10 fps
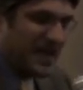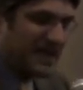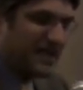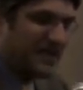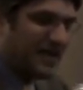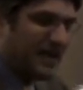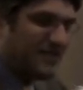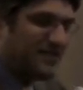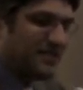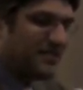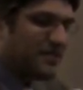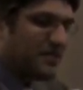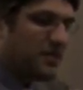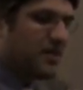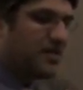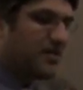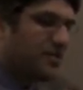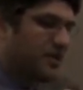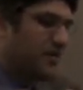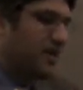I think that where
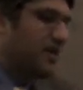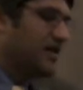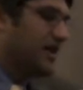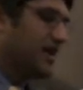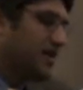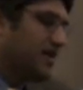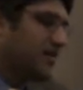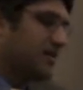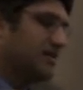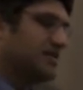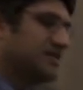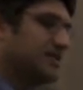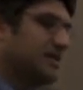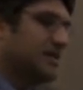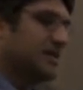we are now is